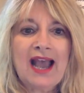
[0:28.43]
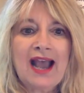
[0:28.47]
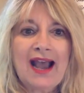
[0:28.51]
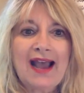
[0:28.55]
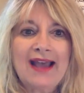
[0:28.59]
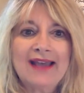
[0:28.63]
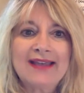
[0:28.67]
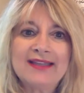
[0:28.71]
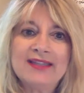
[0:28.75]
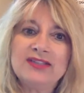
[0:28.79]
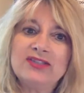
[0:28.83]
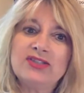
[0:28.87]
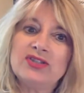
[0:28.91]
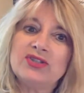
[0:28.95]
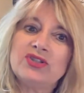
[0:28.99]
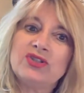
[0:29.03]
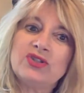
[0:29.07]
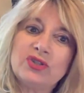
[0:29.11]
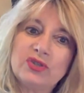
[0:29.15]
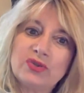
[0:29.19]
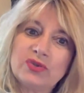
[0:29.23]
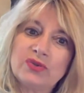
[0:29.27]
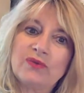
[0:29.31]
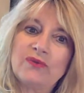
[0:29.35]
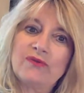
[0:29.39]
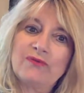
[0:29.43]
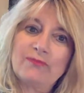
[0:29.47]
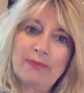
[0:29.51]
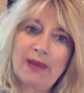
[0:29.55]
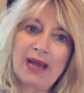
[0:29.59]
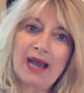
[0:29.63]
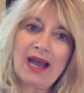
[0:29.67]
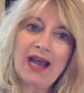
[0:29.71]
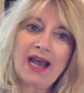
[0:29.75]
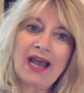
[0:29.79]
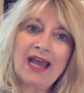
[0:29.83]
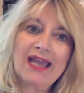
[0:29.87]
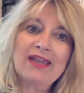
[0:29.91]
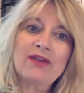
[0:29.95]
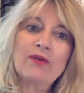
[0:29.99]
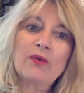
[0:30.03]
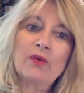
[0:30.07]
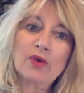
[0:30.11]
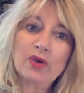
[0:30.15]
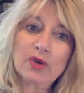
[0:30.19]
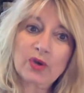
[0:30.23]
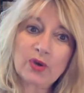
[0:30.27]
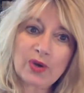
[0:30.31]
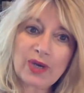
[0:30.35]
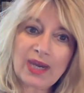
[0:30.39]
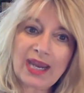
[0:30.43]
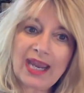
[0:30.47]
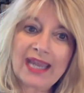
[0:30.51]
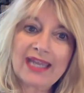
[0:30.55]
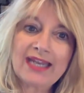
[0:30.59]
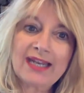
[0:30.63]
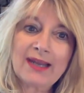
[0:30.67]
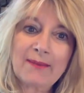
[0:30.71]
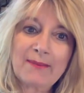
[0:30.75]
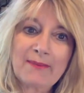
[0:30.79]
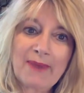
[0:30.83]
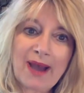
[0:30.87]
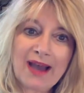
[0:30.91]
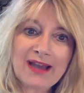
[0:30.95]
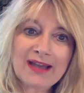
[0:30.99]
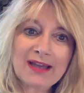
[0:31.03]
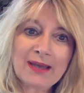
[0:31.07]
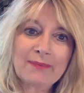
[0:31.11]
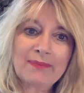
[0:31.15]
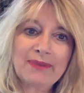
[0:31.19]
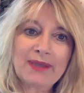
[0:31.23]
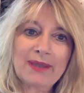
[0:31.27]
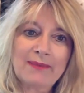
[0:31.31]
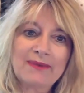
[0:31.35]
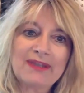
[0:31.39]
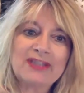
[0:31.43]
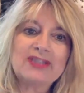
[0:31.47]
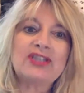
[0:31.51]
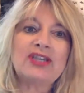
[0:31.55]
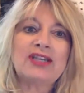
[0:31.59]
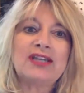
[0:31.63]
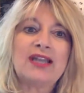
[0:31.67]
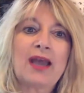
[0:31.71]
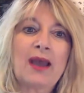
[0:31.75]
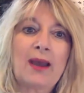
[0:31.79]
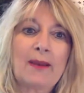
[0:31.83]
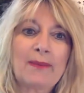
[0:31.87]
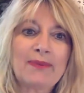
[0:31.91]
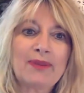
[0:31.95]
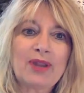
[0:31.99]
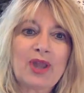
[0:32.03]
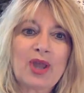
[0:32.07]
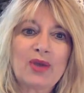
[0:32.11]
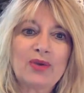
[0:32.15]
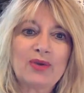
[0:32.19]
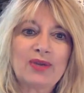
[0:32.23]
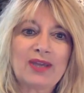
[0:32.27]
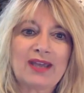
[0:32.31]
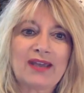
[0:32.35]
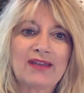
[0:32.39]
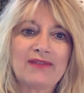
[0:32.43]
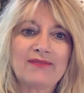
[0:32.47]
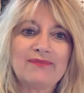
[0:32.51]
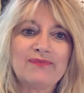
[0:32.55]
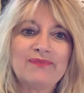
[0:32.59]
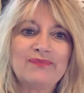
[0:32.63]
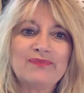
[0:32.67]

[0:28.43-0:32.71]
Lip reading: I can just buy or create a mock-up image and upload it